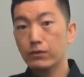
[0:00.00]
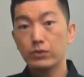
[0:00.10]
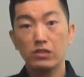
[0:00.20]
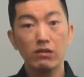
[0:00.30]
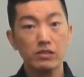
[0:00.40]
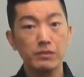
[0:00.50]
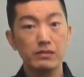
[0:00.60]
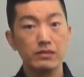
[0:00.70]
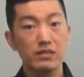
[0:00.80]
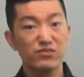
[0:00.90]
We talked
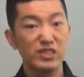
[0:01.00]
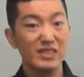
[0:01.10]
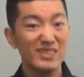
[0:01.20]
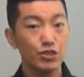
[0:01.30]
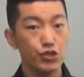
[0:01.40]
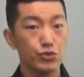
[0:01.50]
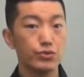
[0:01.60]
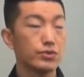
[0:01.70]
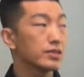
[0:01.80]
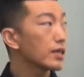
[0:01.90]
about the different
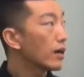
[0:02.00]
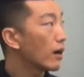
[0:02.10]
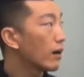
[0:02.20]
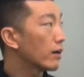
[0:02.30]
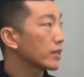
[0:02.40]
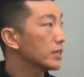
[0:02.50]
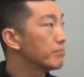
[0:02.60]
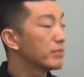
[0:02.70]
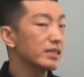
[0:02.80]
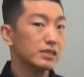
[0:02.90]
issues. He
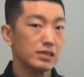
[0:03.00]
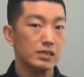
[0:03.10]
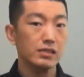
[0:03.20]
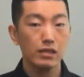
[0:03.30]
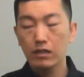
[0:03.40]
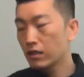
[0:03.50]
mixed it